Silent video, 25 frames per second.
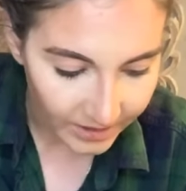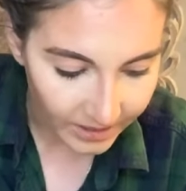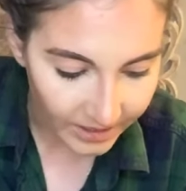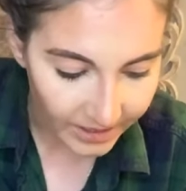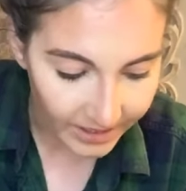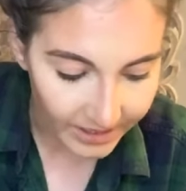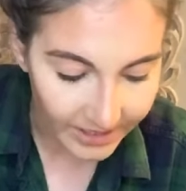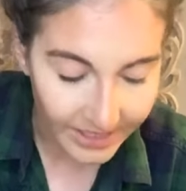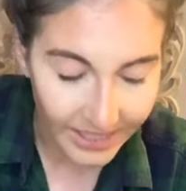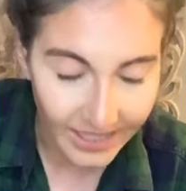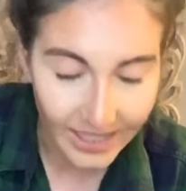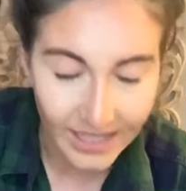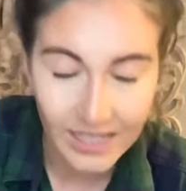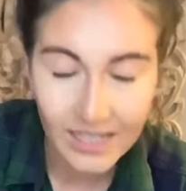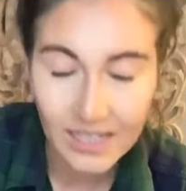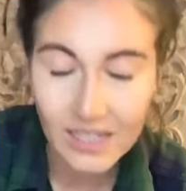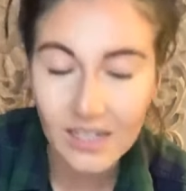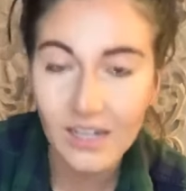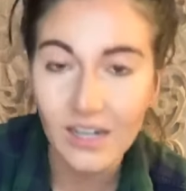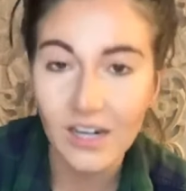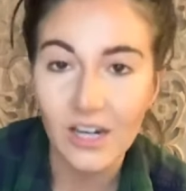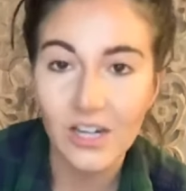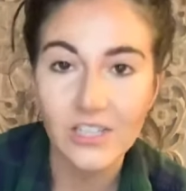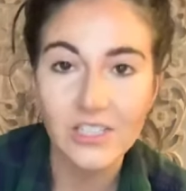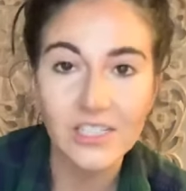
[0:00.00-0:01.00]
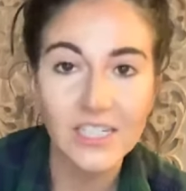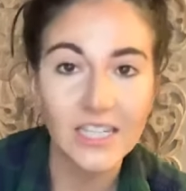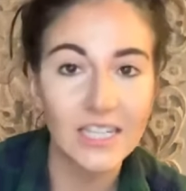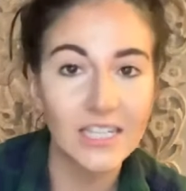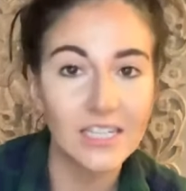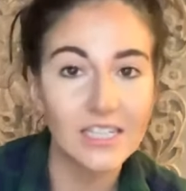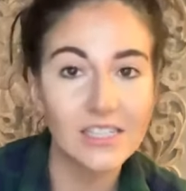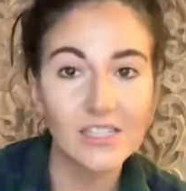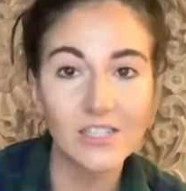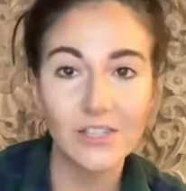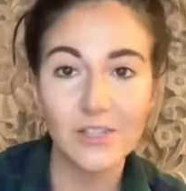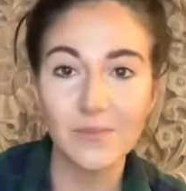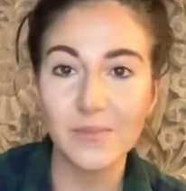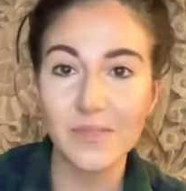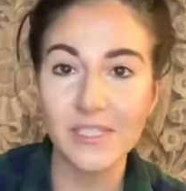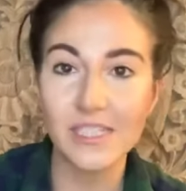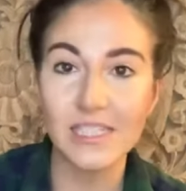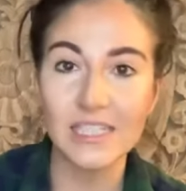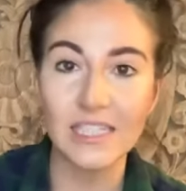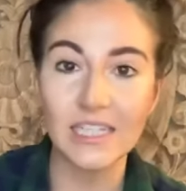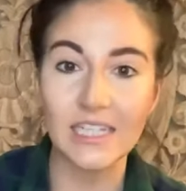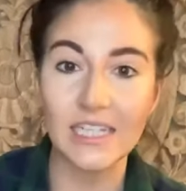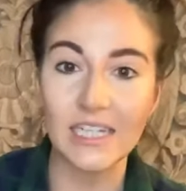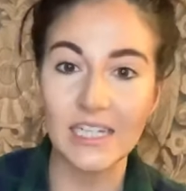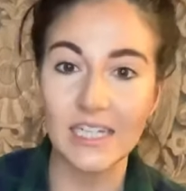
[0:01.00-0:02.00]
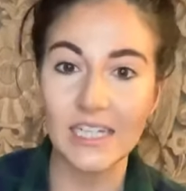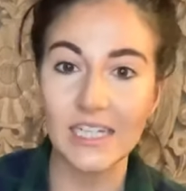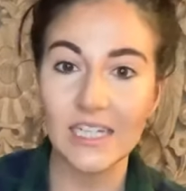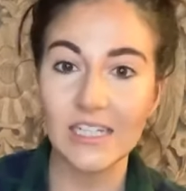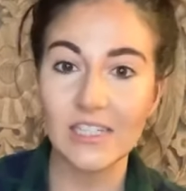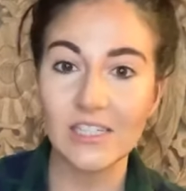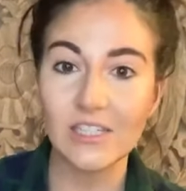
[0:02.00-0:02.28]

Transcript: Again, our tins are misleading,